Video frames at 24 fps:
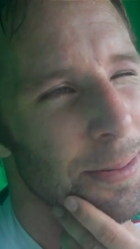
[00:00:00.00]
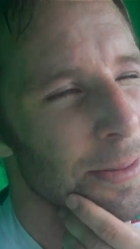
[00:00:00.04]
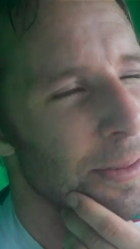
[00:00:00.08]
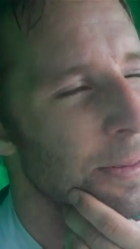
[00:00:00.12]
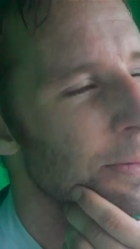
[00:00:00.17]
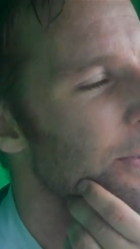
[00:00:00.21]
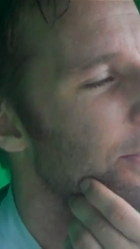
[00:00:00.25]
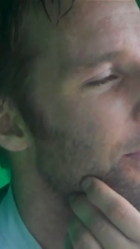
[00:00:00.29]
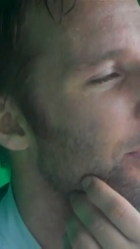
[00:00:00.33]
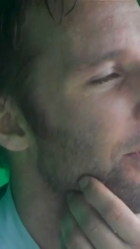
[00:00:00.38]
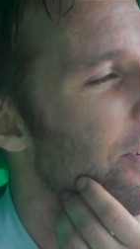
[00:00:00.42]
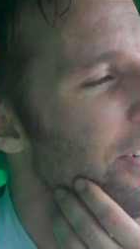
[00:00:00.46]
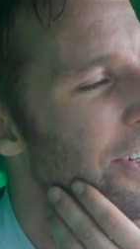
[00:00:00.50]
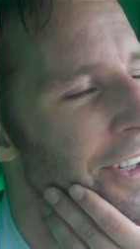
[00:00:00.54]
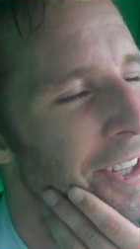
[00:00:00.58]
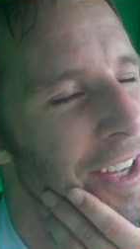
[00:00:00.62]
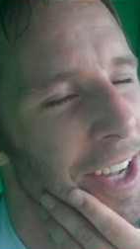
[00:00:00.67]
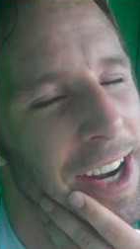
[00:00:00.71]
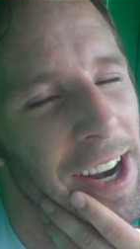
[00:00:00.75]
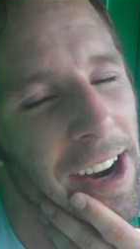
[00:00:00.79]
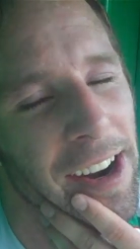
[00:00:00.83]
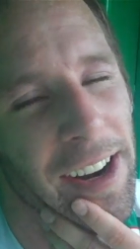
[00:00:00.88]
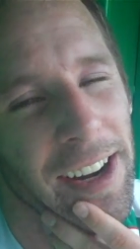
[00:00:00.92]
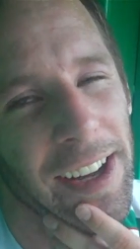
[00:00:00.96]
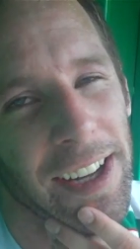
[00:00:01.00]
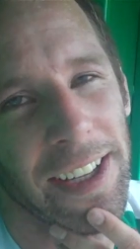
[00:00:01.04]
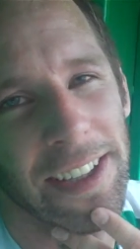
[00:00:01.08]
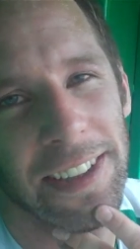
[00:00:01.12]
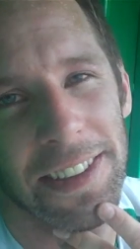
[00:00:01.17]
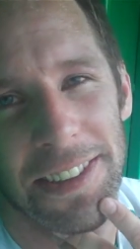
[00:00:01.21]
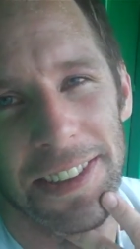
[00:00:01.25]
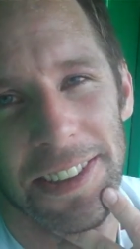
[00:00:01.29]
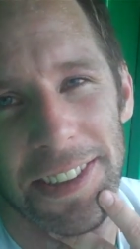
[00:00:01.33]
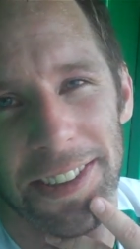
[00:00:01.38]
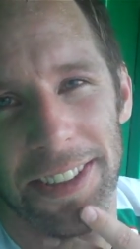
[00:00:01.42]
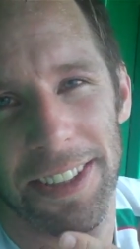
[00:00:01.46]
would Ronan O'Gara.
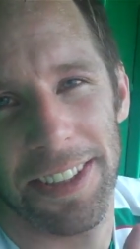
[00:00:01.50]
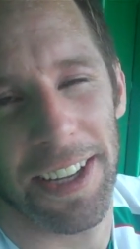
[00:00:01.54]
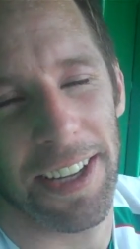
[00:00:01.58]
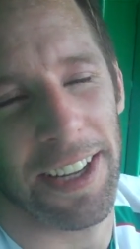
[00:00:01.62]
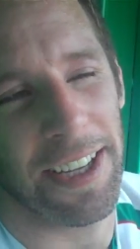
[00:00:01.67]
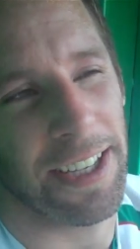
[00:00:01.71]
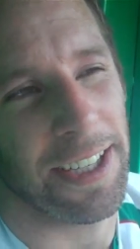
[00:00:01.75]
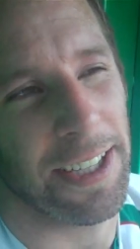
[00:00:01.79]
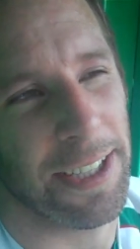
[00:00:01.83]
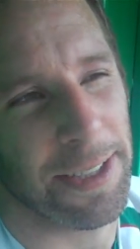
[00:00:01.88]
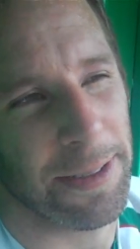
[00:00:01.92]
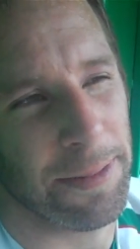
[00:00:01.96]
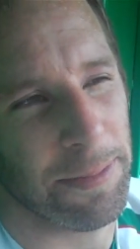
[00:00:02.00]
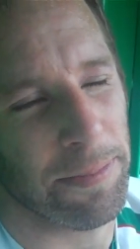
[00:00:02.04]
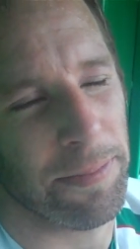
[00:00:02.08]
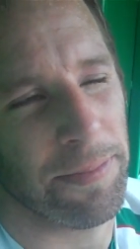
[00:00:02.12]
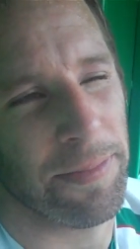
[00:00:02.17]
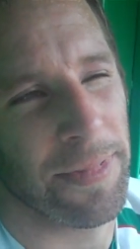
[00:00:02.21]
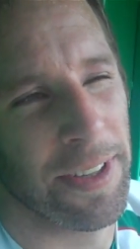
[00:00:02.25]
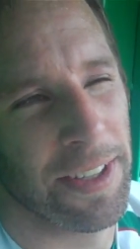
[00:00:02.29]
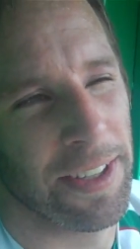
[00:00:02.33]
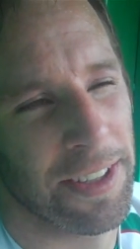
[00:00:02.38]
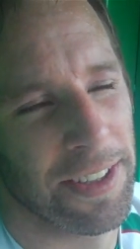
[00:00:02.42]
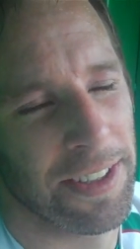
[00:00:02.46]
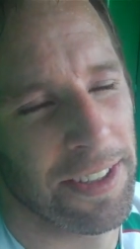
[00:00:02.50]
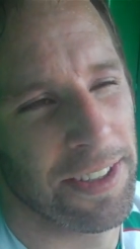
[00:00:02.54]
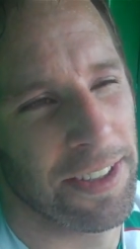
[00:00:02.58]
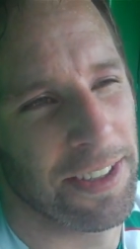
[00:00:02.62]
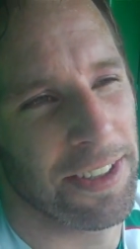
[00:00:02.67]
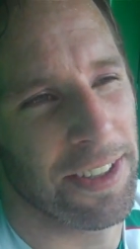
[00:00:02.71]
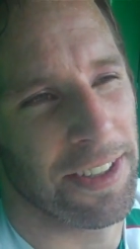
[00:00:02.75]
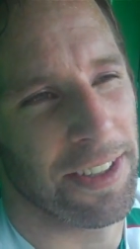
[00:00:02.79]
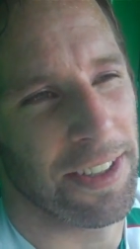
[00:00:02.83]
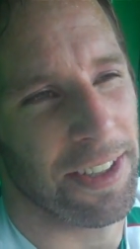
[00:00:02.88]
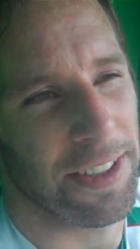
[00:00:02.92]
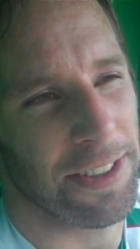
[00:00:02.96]
Um,
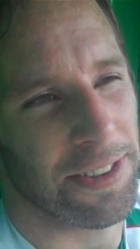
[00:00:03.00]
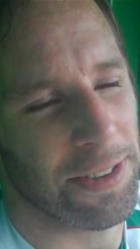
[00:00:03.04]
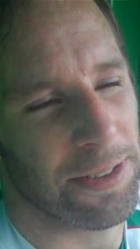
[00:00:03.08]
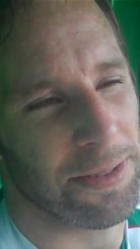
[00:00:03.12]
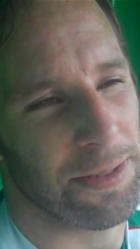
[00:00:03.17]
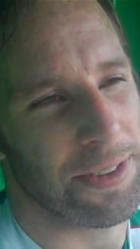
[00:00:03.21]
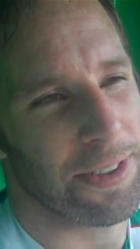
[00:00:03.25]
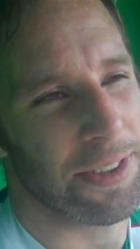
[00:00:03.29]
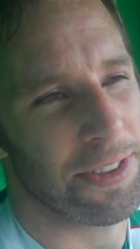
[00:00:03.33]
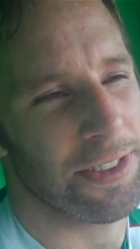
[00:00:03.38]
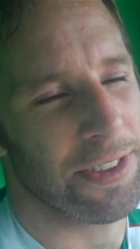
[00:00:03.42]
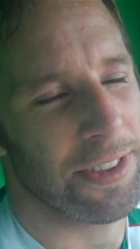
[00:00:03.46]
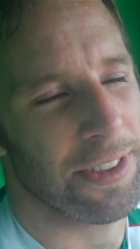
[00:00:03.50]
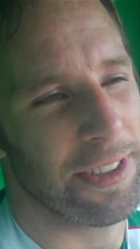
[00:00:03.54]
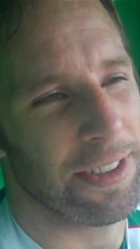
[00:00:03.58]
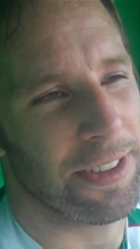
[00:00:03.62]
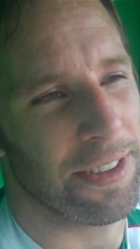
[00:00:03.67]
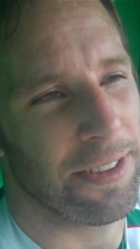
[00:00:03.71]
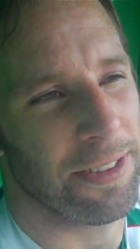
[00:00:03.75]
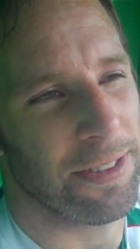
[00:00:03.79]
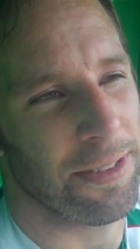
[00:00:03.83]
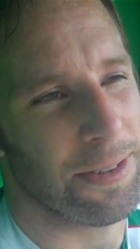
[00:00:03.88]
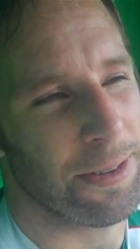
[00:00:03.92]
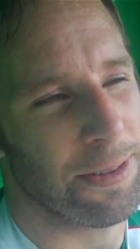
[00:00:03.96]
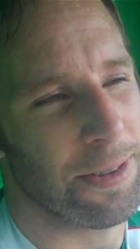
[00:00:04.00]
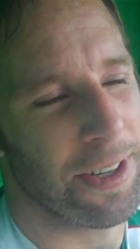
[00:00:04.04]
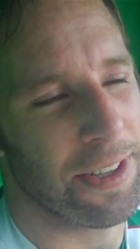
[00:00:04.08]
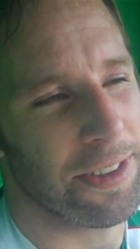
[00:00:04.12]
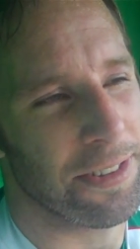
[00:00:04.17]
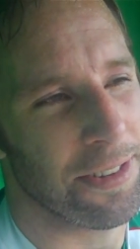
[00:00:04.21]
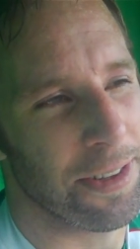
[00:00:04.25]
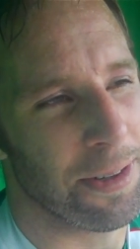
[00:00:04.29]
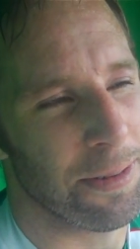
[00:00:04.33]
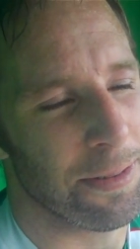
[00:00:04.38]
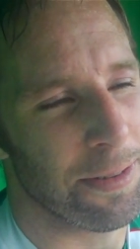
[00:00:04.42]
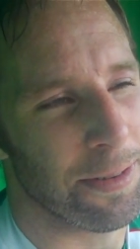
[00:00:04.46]
just for for what
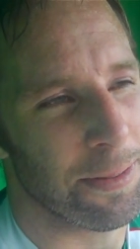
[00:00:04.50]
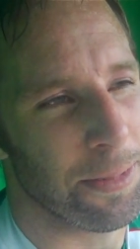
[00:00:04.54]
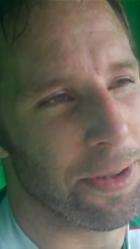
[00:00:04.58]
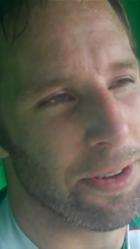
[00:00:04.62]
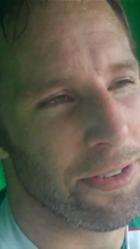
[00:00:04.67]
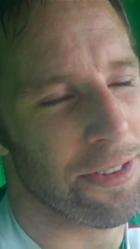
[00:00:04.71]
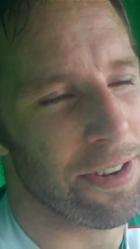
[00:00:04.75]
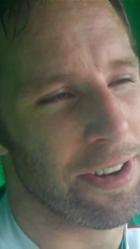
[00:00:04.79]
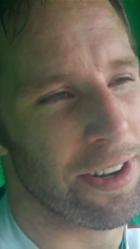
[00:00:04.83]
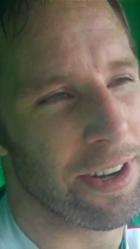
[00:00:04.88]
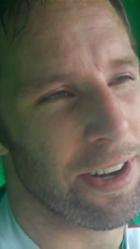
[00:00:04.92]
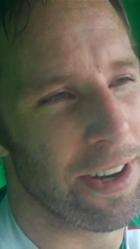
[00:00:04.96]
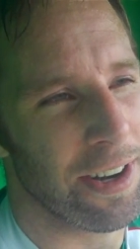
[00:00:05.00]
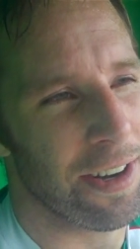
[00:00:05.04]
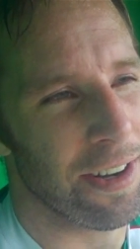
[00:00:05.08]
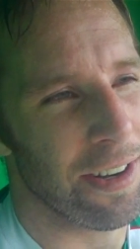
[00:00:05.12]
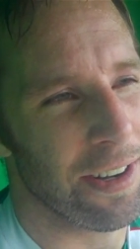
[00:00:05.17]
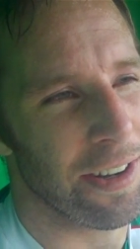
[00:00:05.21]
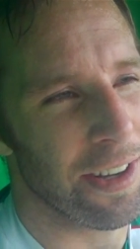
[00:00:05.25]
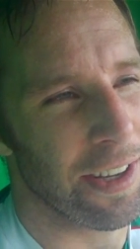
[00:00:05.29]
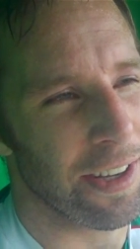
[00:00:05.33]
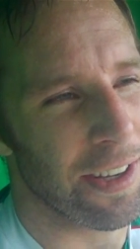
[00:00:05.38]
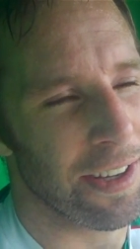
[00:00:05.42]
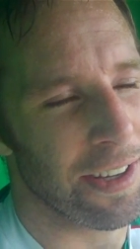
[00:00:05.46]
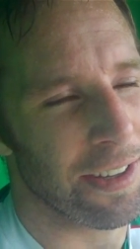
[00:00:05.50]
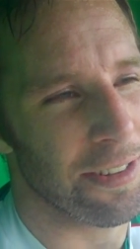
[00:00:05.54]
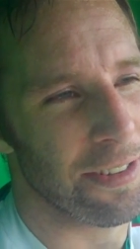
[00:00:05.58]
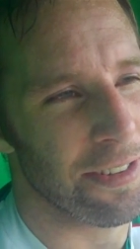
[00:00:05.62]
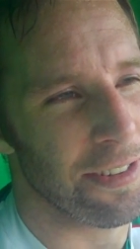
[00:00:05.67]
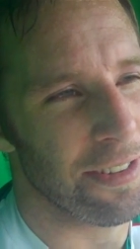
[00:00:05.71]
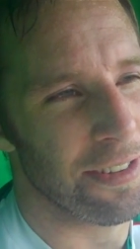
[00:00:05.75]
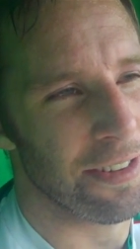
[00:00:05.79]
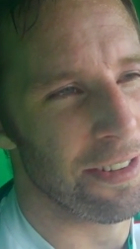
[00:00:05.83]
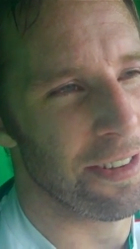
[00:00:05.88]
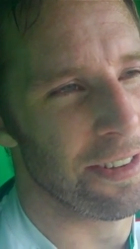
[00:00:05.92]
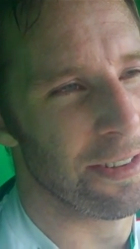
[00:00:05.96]
he's done for Munster and Ireland, I think
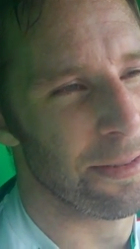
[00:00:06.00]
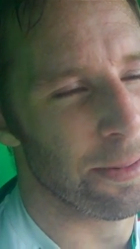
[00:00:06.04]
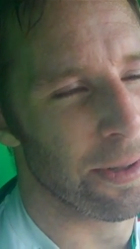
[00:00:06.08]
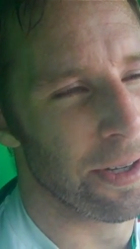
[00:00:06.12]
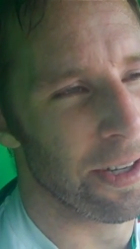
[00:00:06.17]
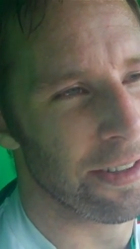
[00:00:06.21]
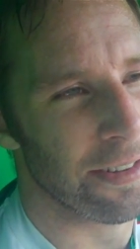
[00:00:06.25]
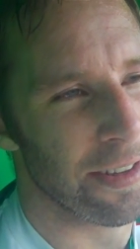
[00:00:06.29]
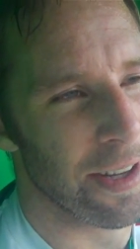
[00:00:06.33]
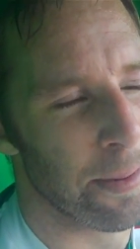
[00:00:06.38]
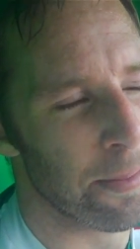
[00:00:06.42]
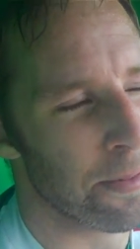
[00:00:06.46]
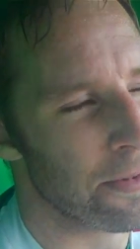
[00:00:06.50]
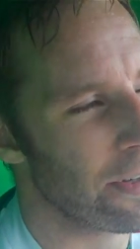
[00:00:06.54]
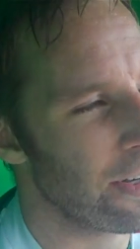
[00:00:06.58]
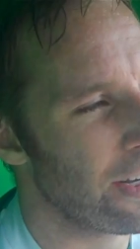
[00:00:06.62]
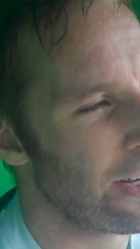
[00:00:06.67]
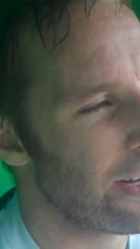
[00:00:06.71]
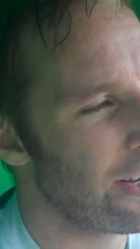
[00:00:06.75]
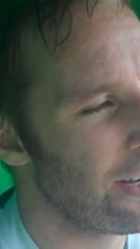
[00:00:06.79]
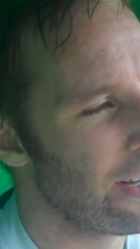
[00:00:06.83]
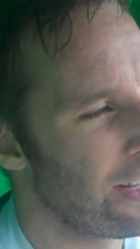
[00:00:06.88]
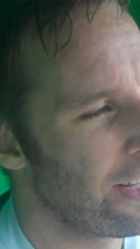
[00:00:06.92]
he's he's been exceptional.